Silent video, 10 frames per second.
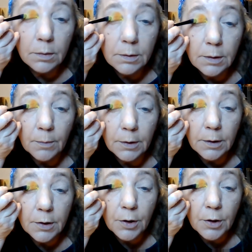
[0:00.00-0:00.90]
So I'm
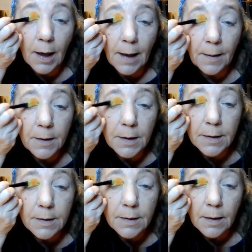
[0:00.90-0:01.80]
going to try to
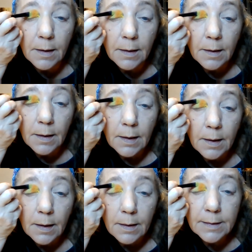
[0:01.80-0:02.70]
just
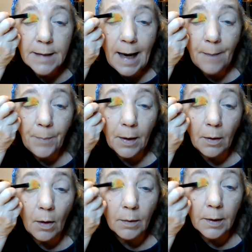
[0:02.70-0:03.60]
tap it
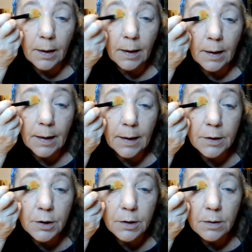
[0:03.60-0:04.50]
along the
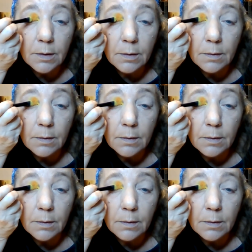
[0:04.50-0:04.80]
edge.